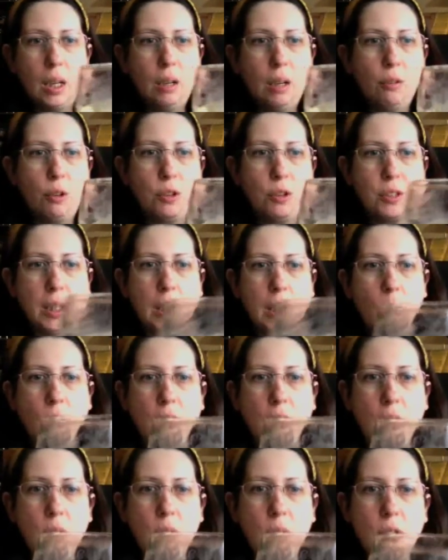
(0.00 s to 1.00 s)
First thing you want
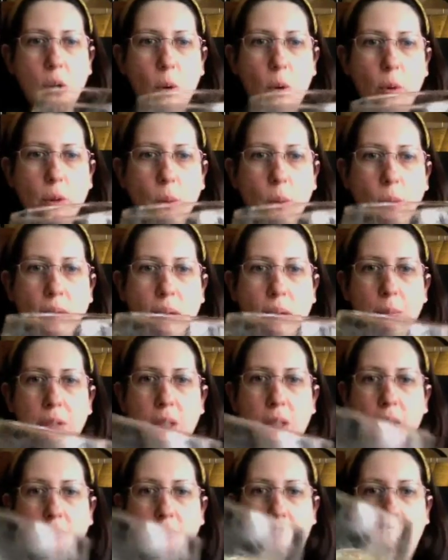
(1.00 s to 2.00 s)
to do is hold the wine up to
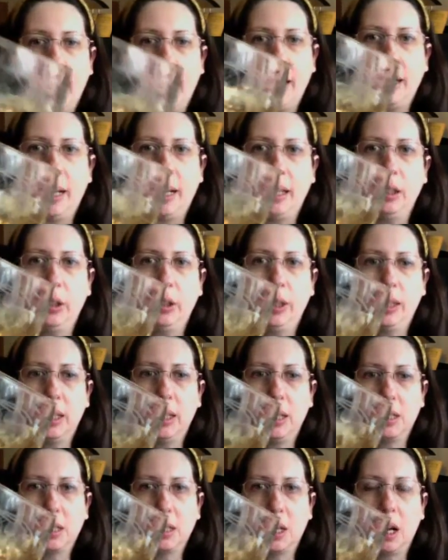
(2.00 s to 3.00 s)
the light and look at
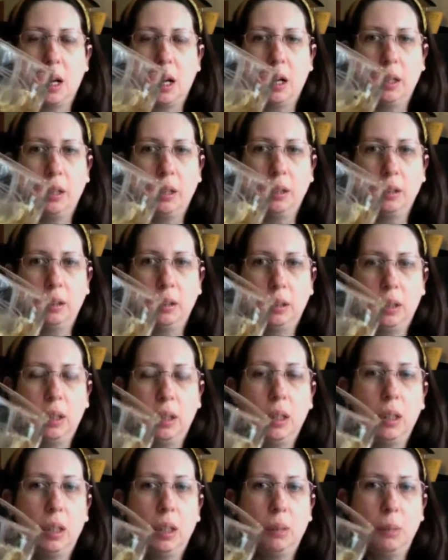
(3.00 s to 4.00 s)
its color.
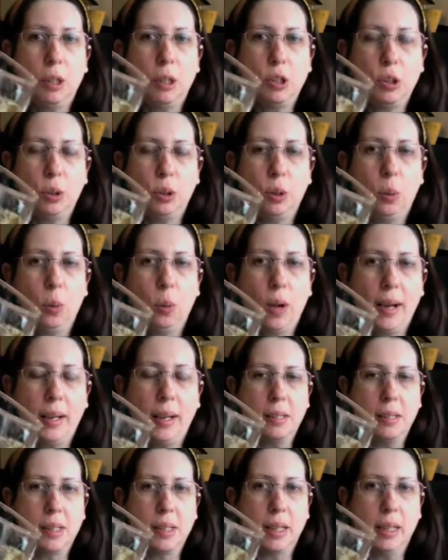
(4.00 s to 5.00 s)
Make sure the wine
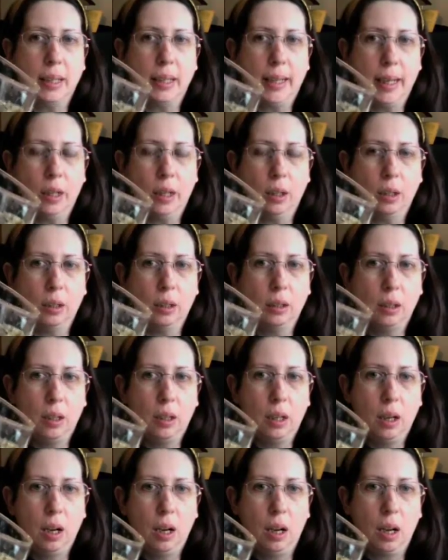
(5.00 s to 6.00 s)
clear.
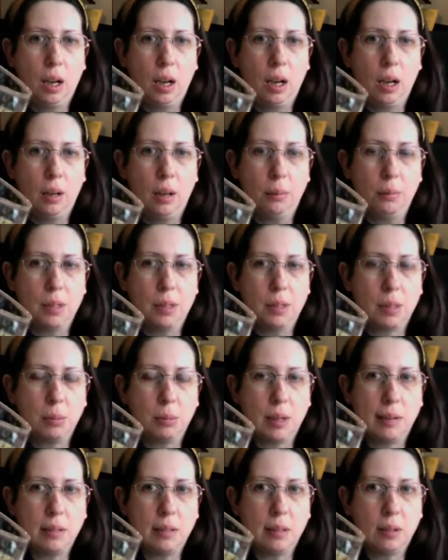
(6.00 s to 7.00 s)

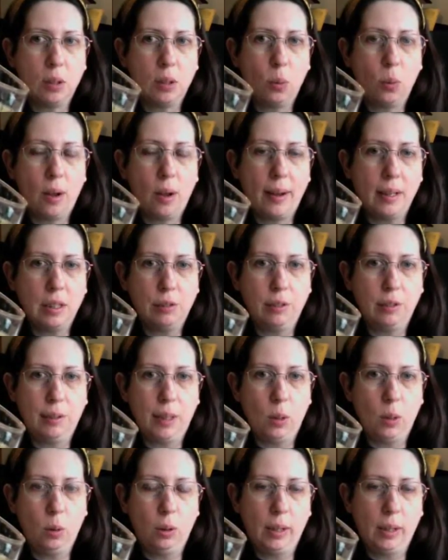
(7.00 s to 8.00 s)
Sometimes as the wine is very
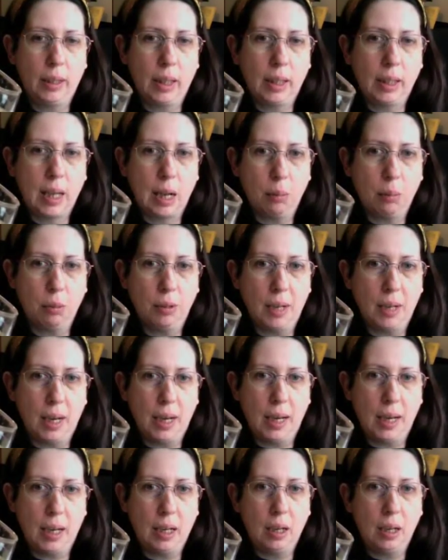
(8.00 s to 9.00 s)
old, like a
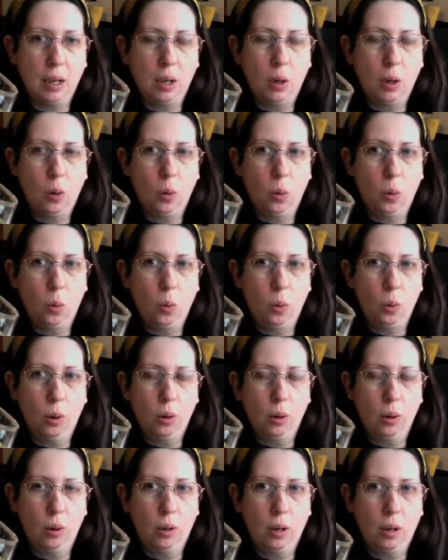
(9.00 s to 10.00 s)
Cabernet
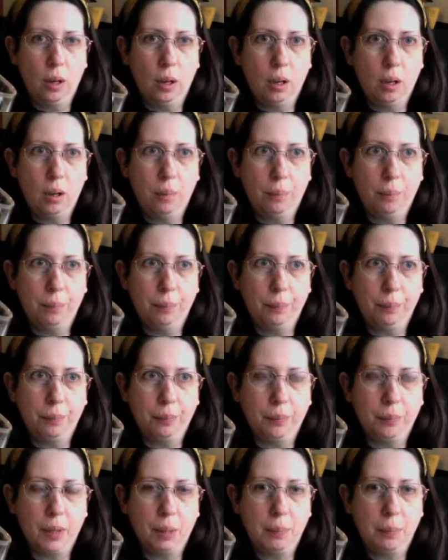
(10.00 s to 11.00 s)
or
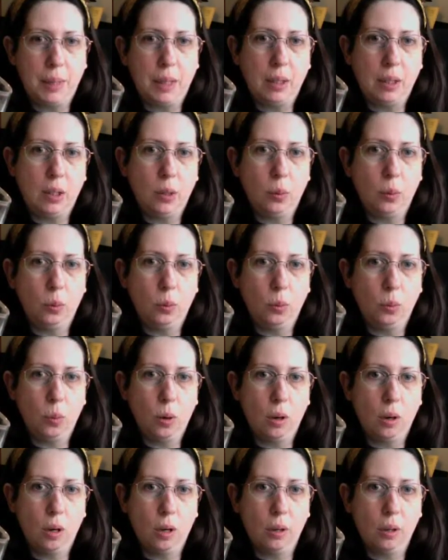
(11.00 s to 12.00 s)
a Pinot
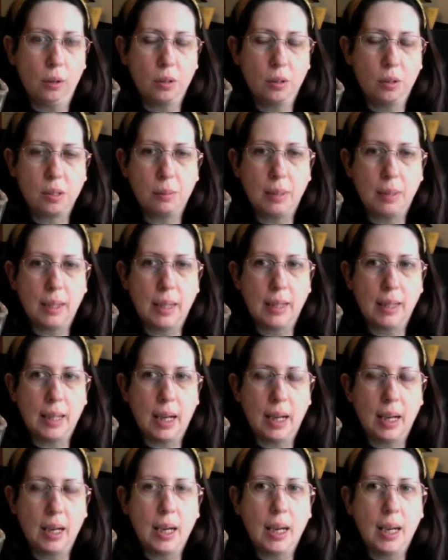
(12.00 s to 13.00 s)
Noir or something like
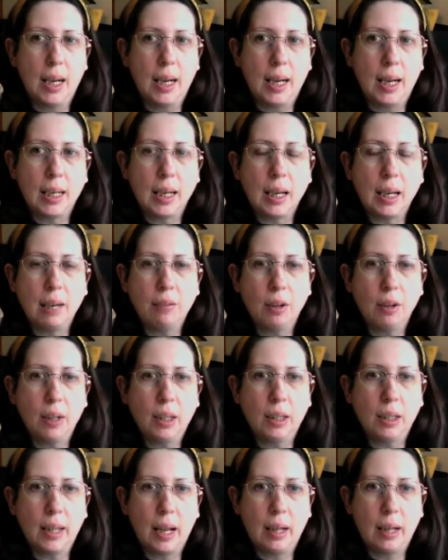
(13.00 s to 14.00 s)
that, it can get very
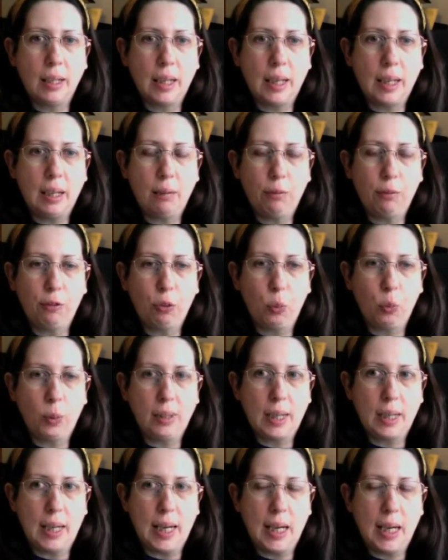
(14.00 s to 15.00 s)
cloudy with
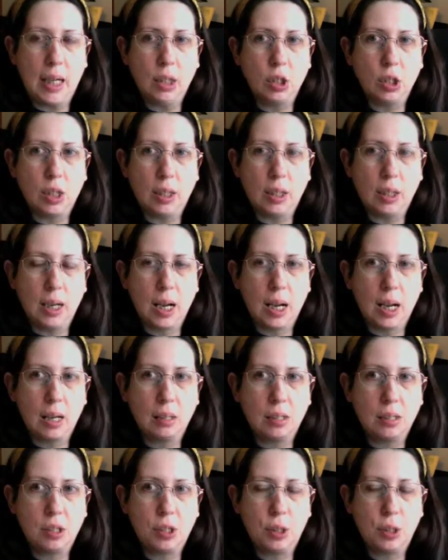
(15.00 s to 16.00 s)
age, and it
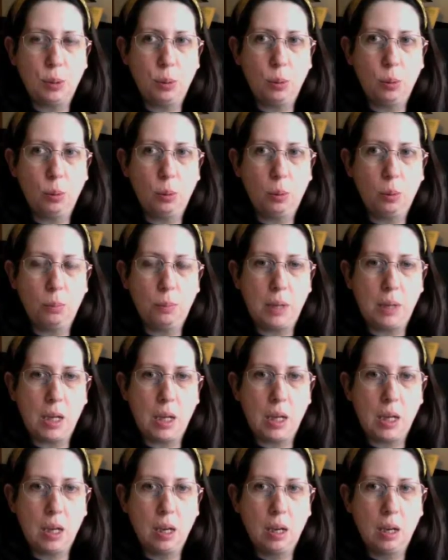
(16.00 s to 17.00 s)
has to
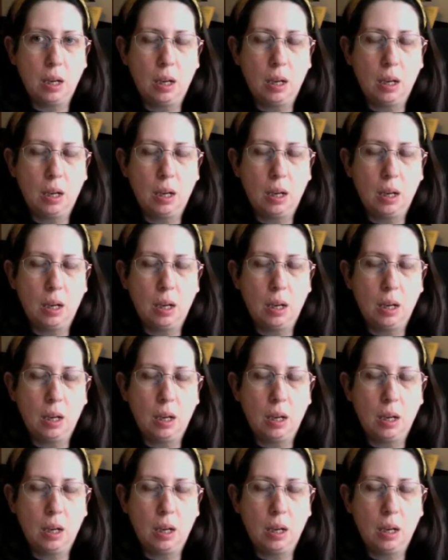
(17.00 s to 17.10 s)
be